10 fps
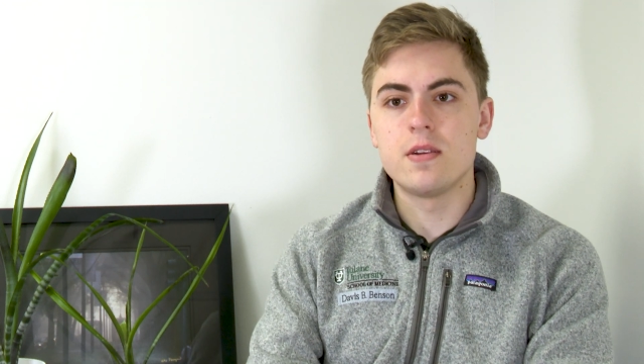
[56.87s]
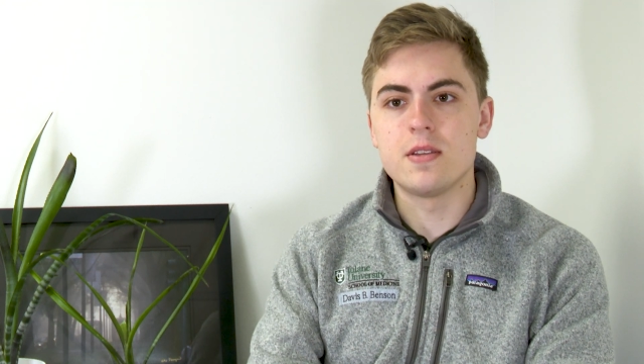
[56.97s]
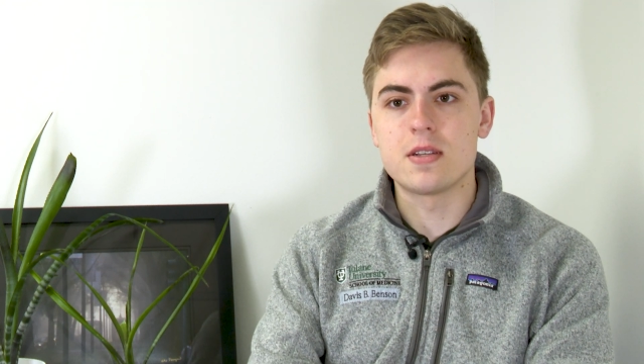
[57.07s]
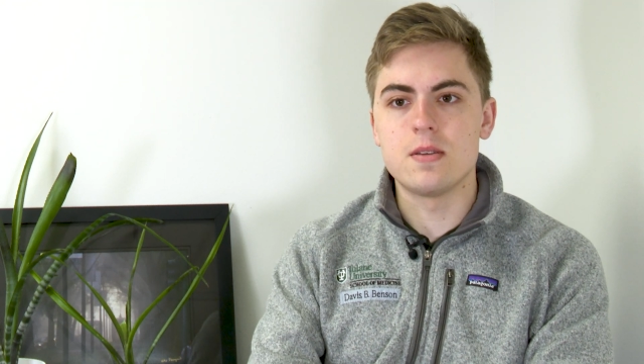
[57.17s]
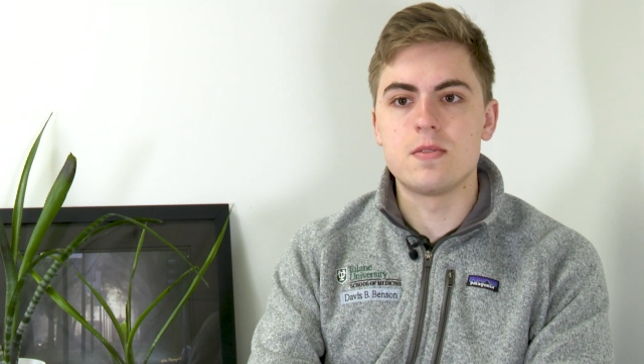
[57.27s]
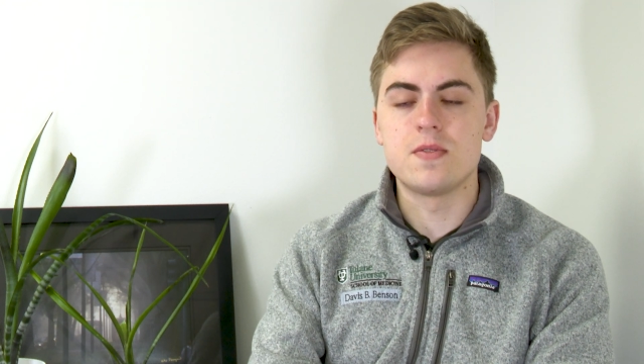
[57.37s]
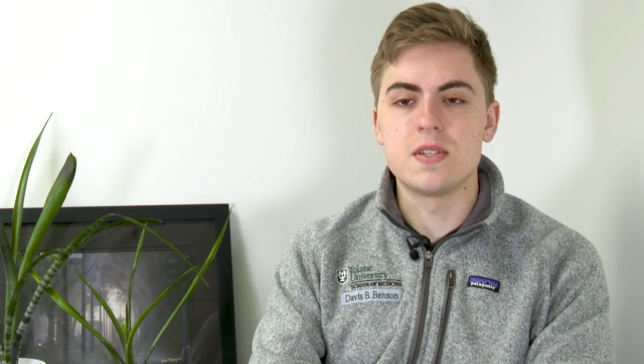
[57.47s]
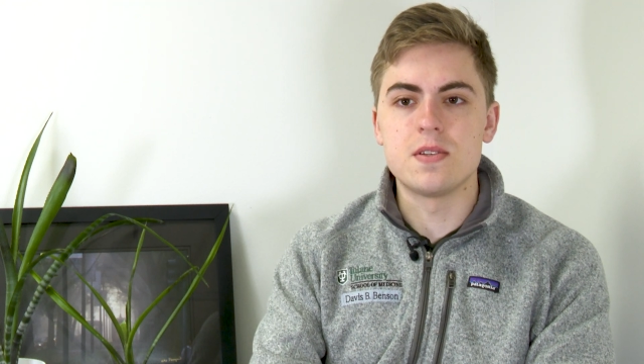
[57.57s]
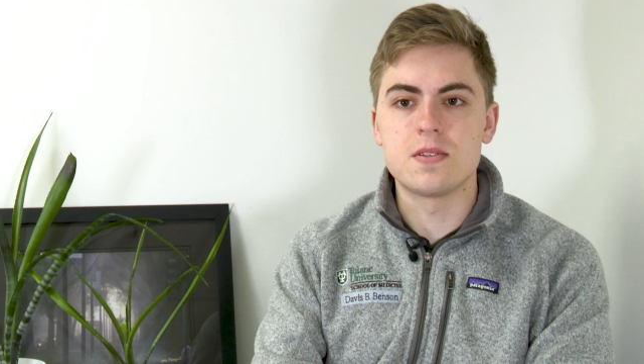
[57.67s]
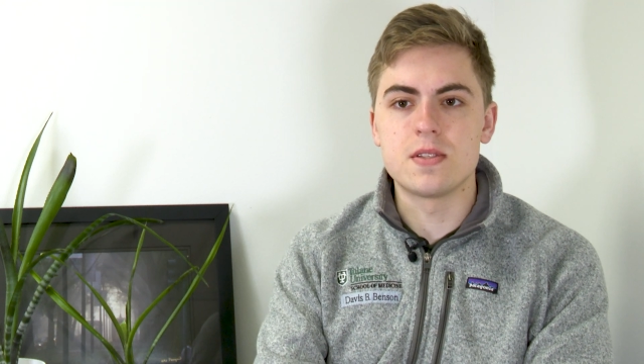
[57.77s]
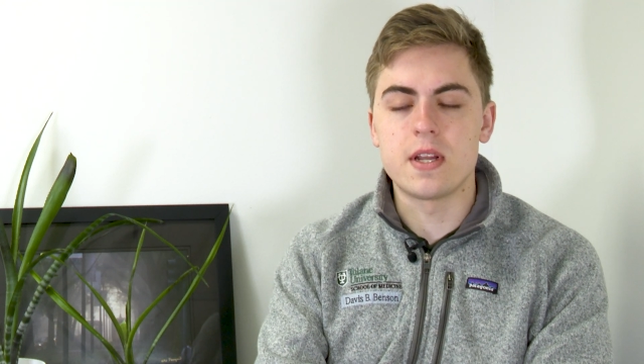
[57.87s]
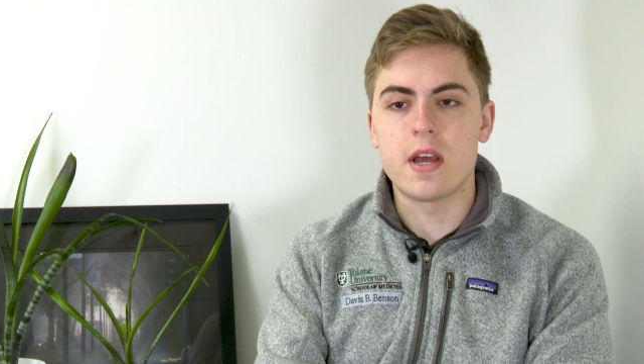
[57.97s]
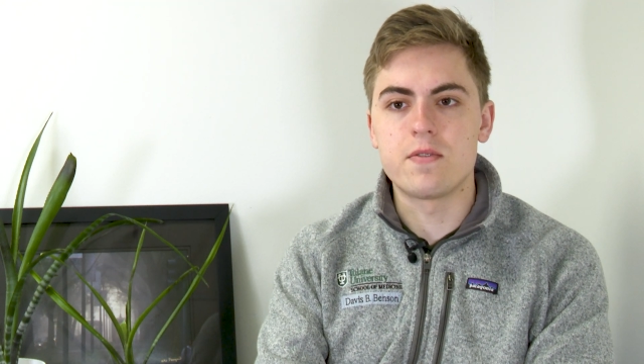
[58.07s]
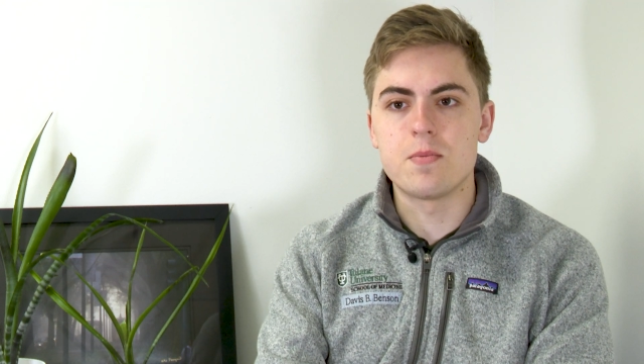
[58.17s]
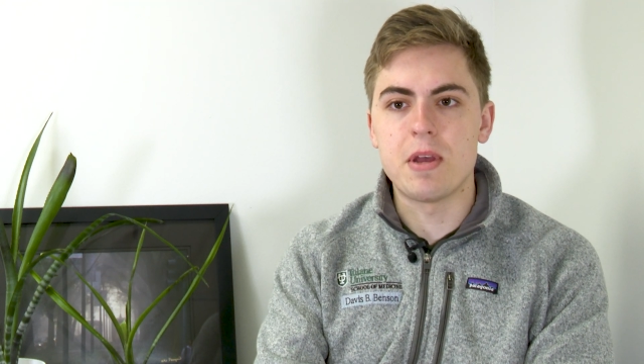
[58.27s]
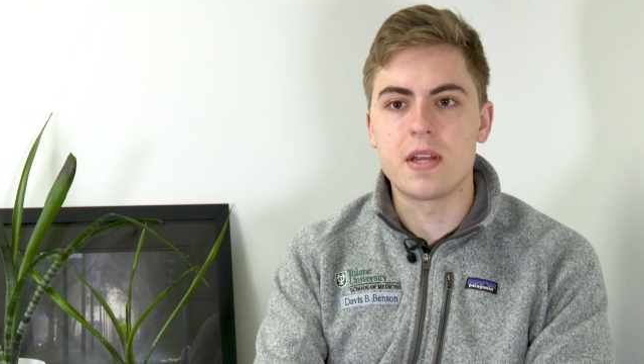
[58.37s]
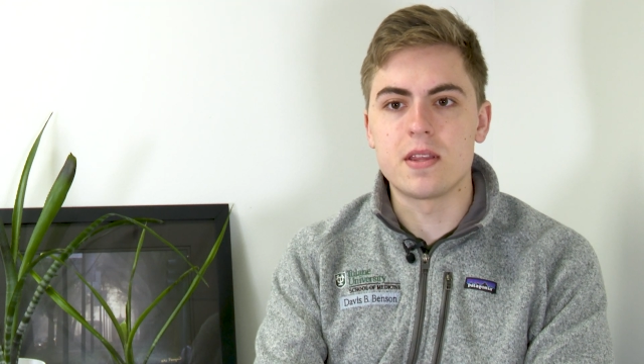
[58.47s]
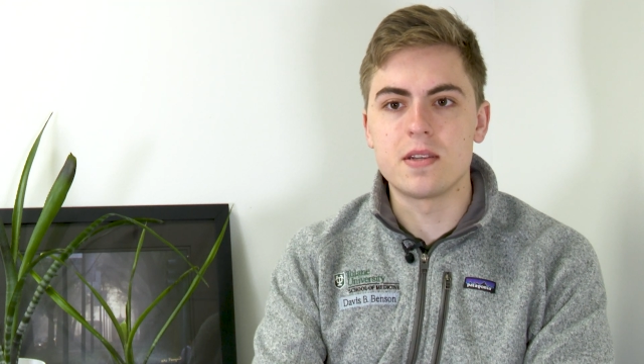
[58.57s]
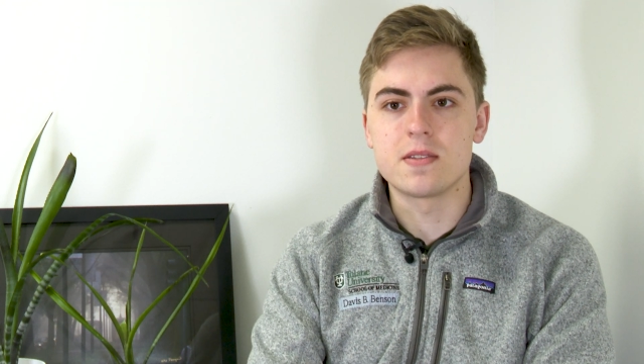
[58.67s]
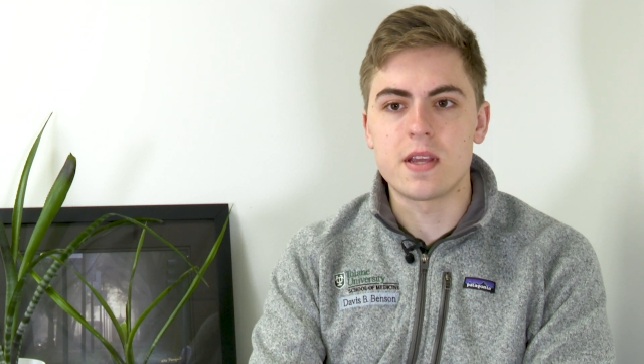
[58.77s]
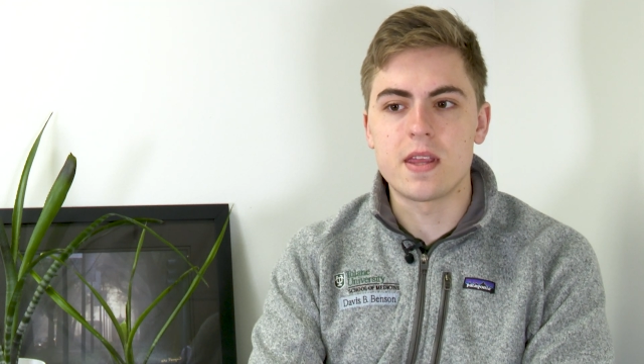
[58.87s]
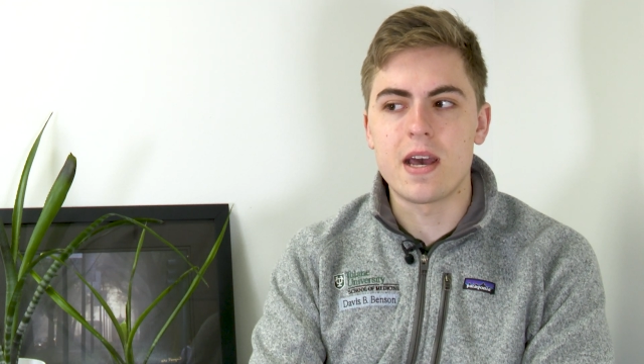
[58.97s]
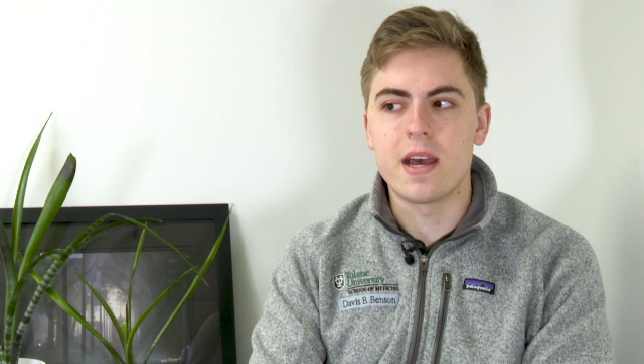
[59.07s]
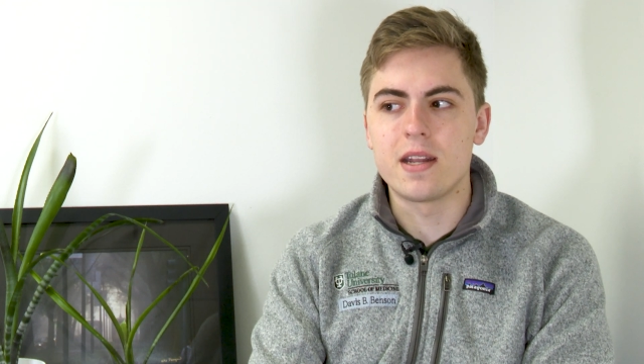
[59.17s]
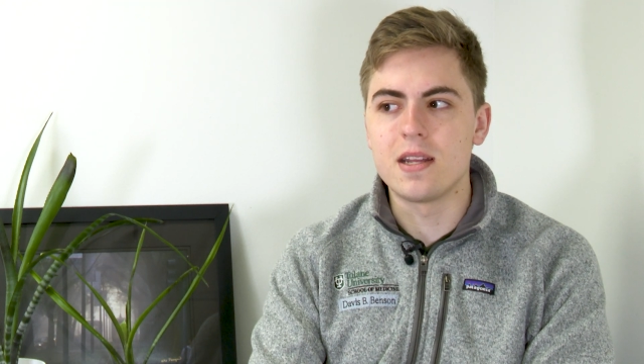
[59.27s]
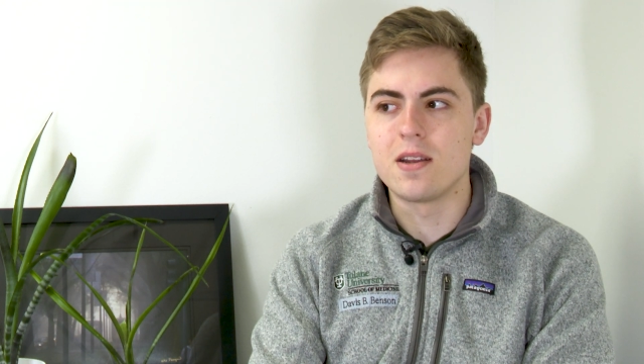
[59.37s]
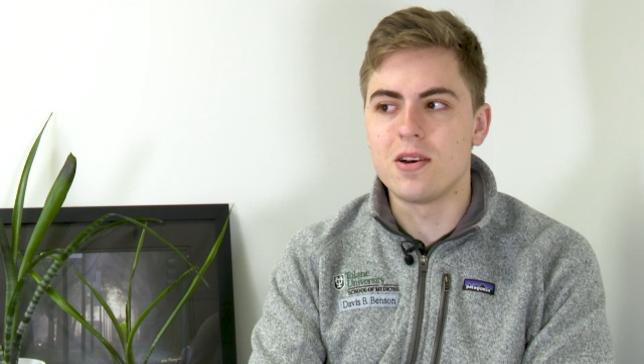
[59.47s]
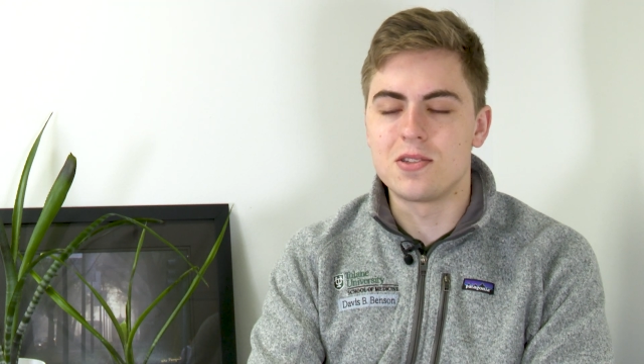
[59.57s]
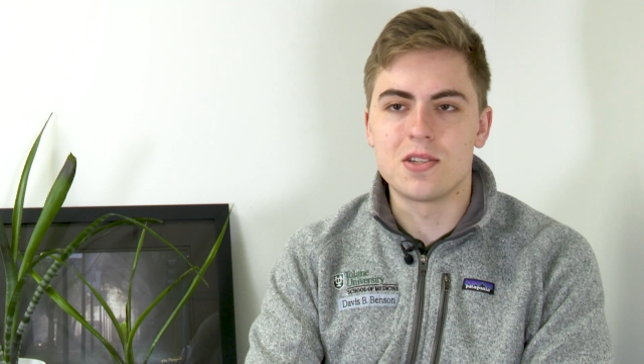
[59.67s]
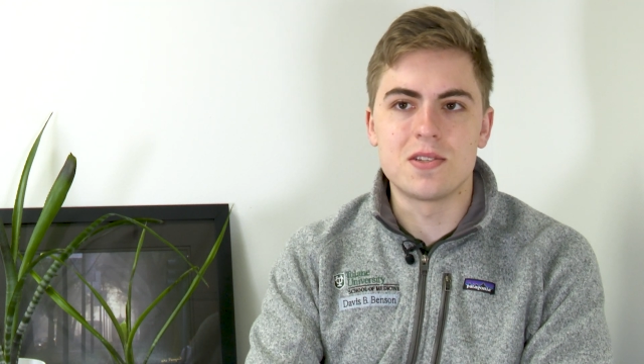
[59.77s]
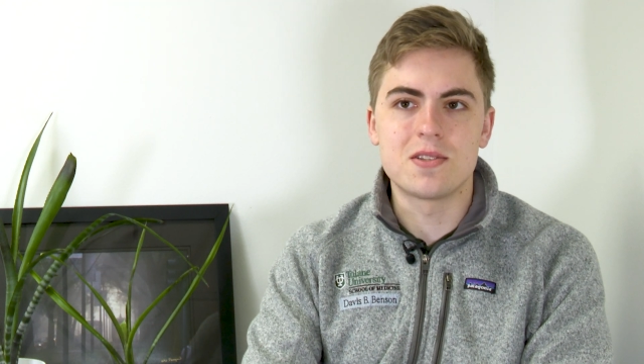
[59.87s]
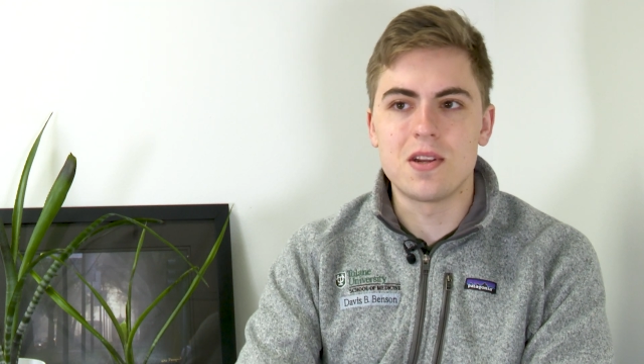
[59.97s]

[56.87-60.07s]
the types of decisions I'd have to make and things like that, and not just,